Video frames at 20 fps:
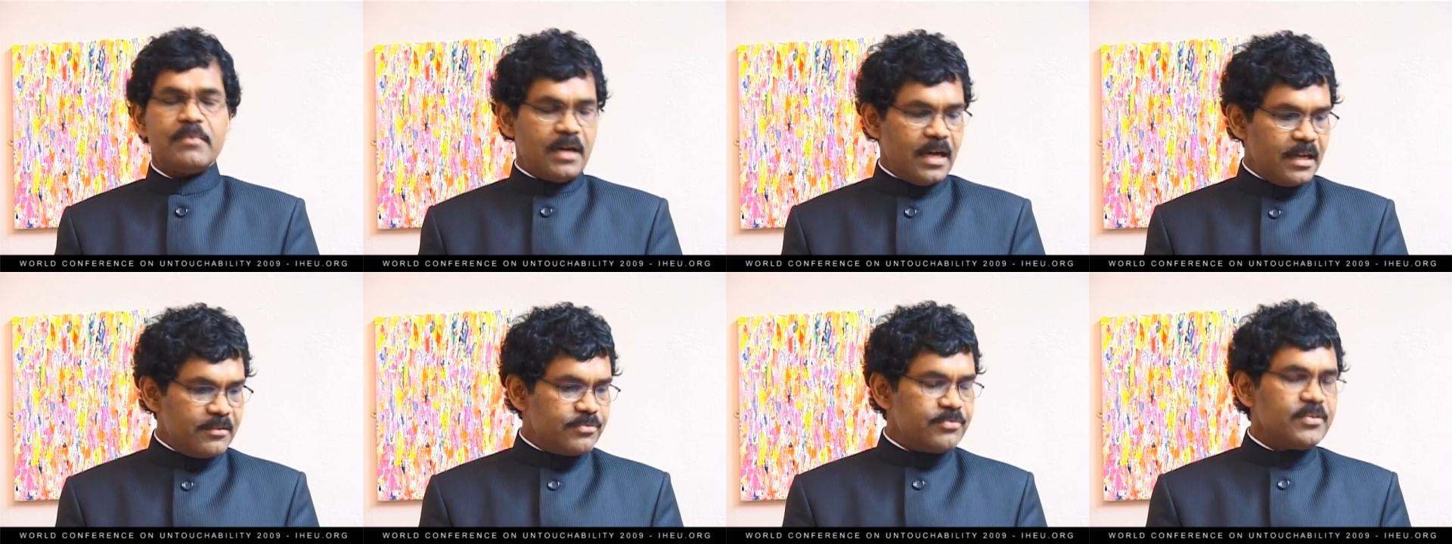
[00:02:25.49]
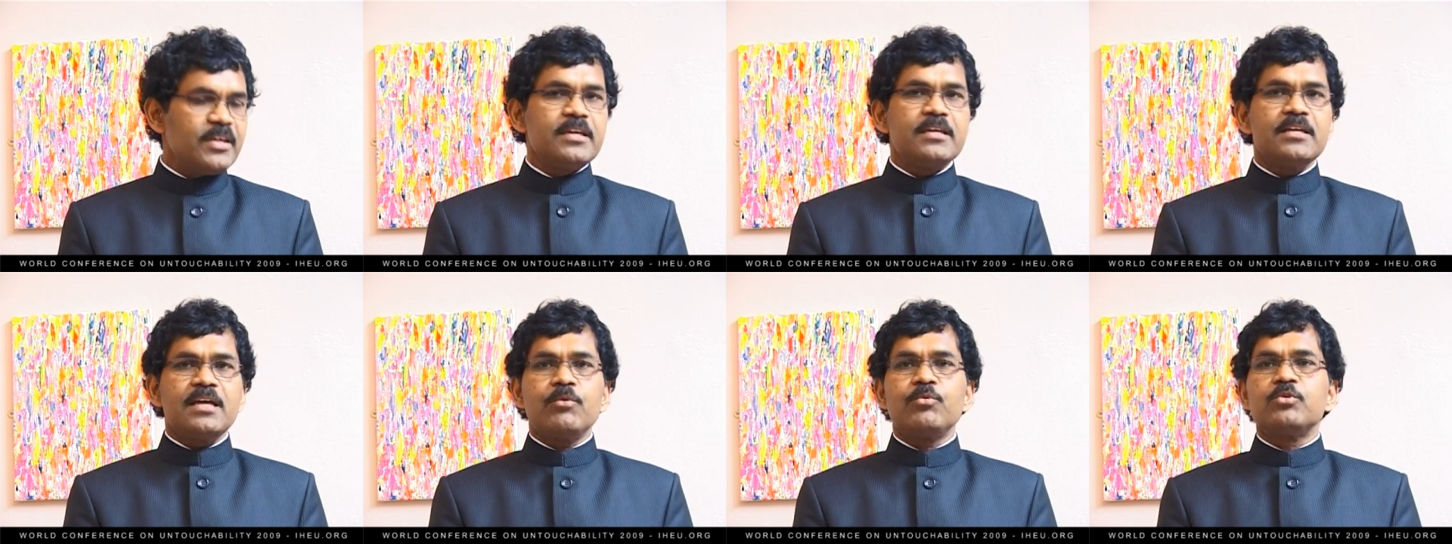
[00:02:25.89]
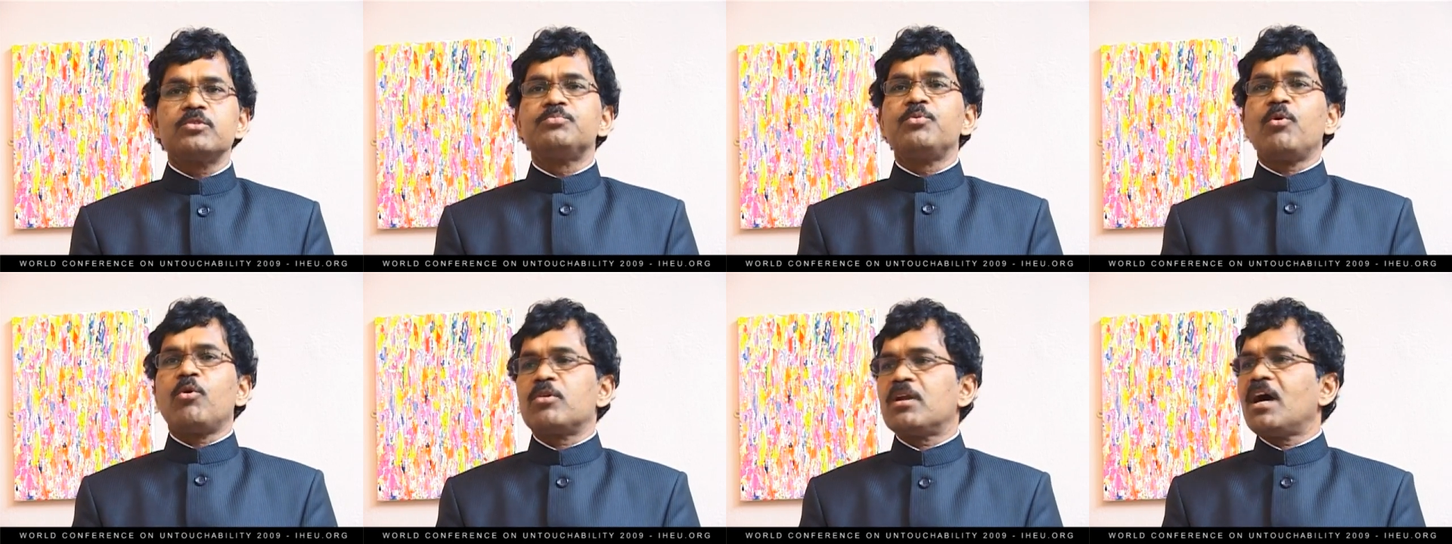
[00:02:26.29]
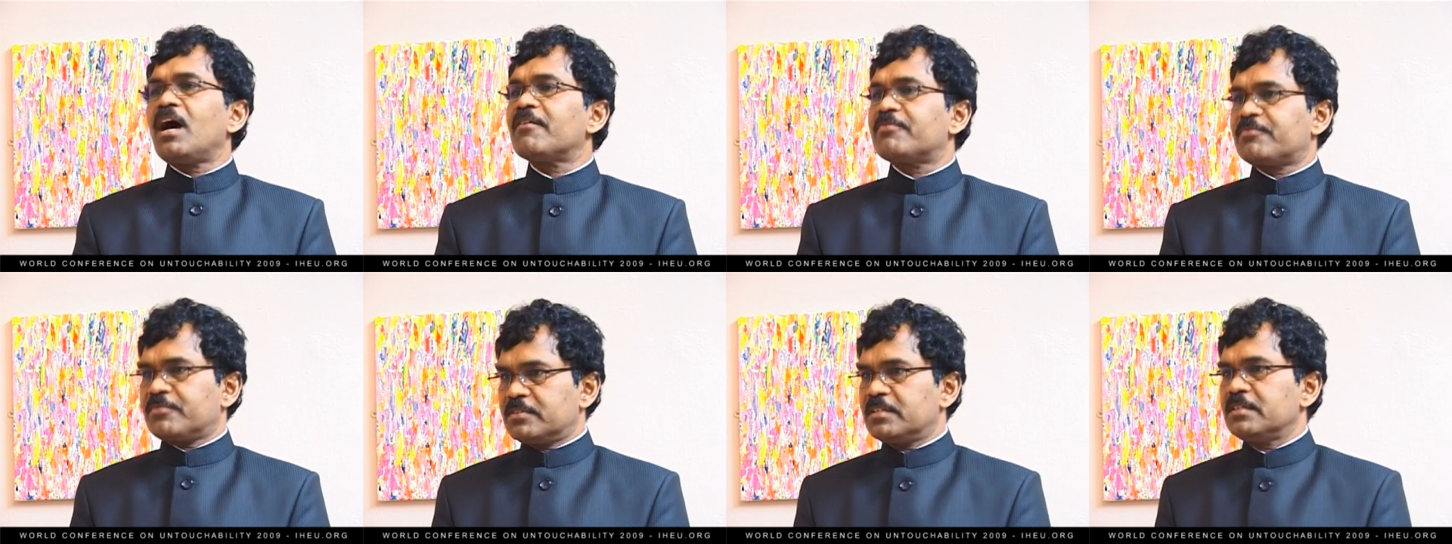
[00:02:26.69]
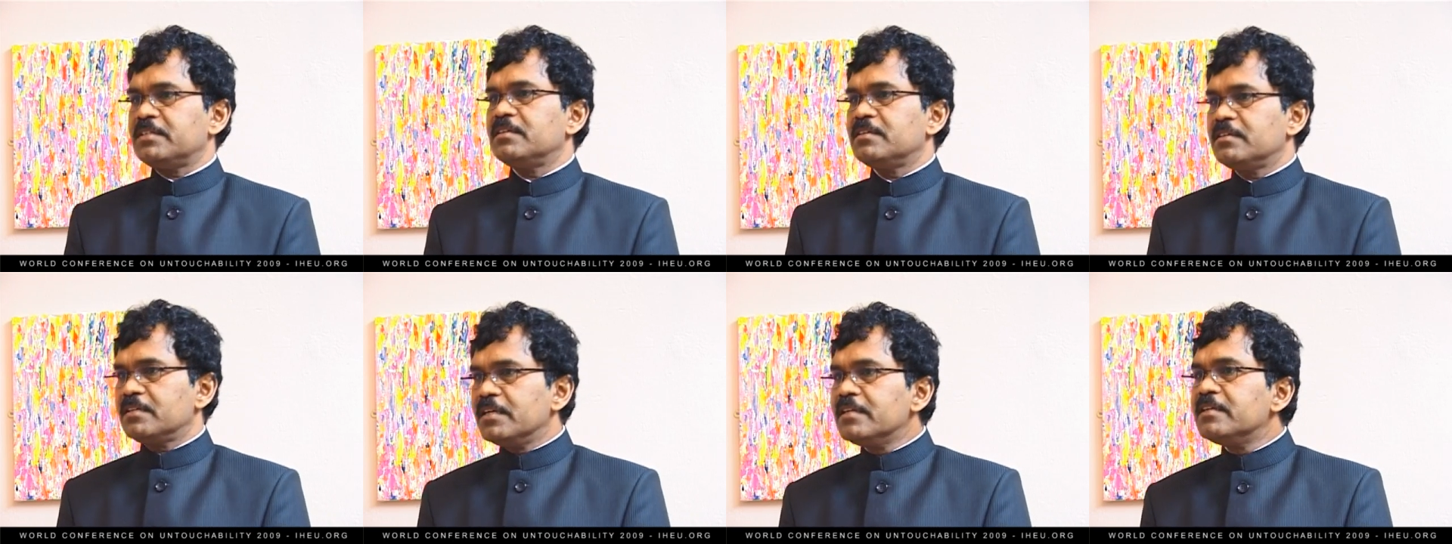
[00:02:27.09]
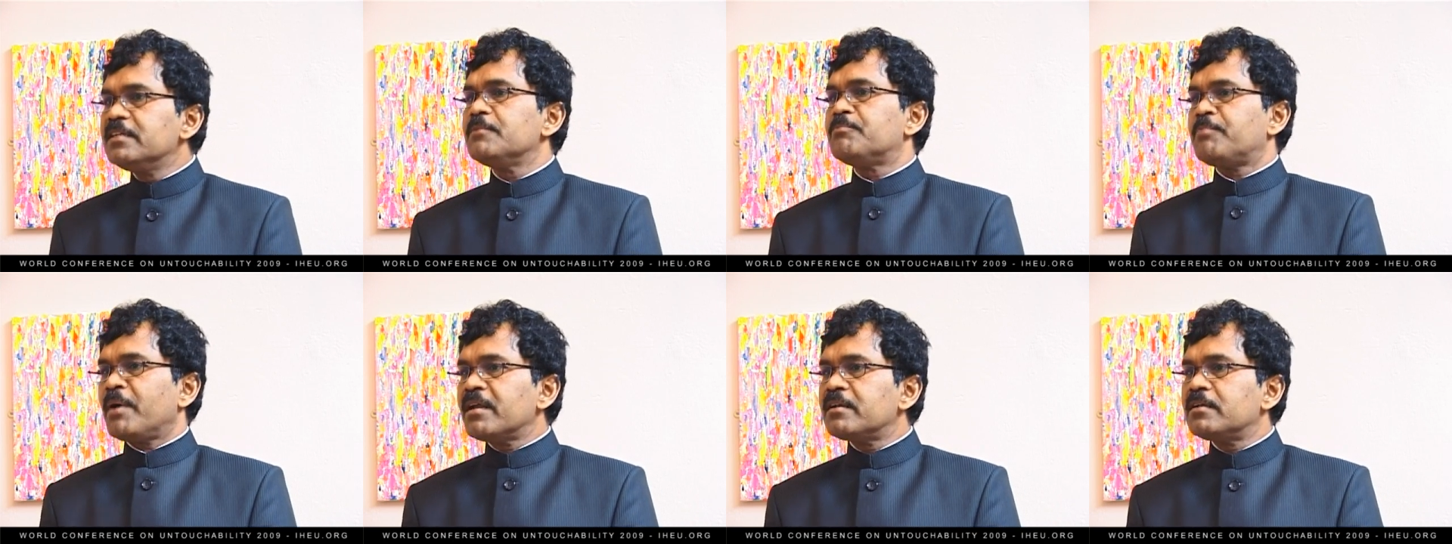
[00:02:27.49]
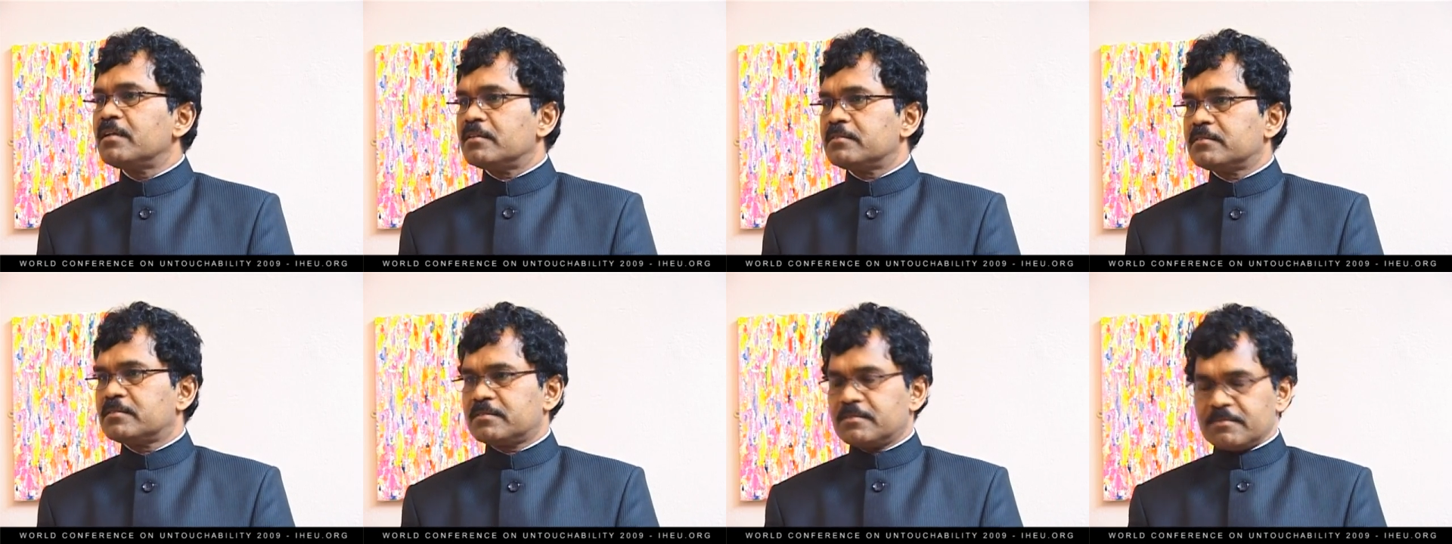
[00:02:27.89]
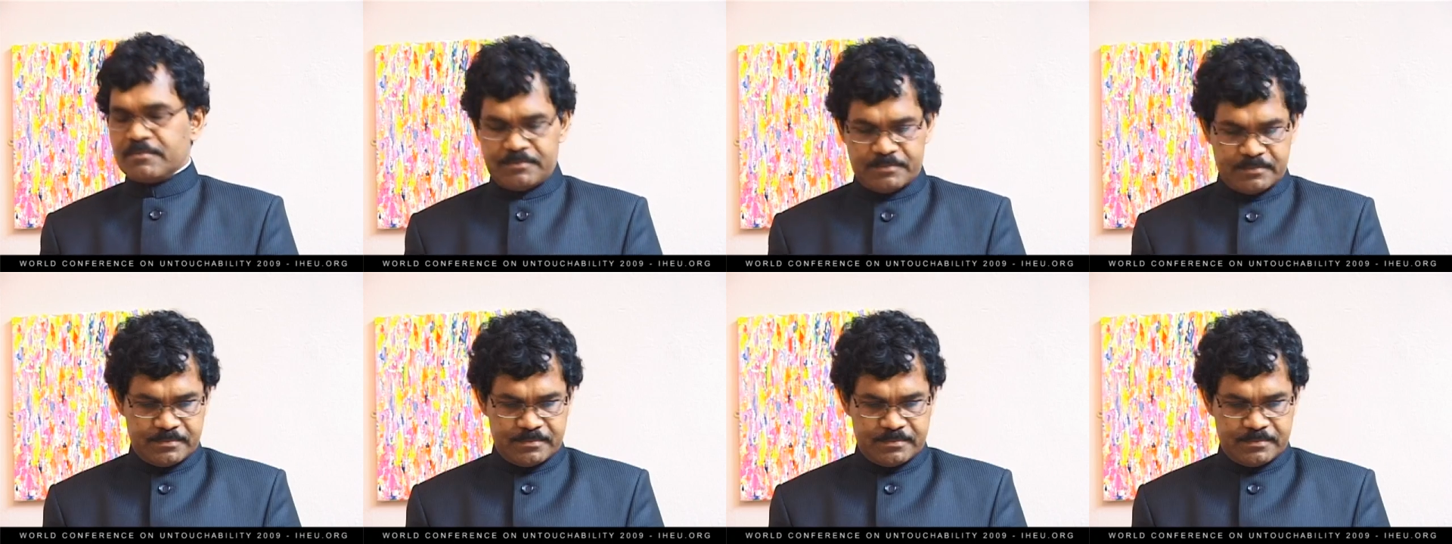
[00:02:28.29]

I think I was born after the independence.